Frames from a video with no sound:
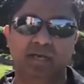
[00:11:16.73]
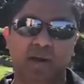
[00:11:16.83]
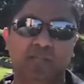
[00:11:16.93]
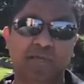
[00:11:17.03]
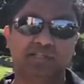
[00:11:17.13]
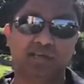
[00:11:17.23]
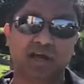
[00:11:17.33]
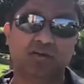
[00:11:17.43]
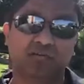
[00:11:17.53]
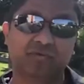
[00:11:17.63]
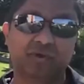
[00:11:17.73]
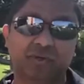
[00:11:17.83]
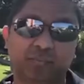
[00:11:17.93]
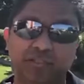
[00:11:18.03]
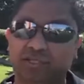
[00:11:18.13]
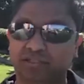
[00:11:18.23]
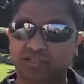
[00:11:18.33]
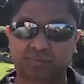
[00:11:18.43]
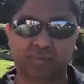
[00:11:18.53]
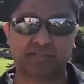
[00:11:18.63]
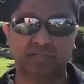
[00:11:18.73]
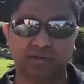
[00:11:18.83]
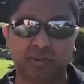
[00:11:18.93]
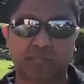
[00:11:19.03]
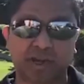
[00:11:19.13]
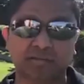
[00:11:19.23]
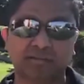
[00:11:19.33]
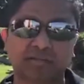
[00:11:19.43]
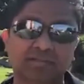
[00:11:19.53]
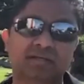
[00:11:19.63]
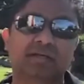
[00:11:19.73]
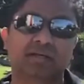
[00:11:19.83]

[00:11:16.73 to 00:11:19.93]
a big chunk of your depreciation, especially on the appliances,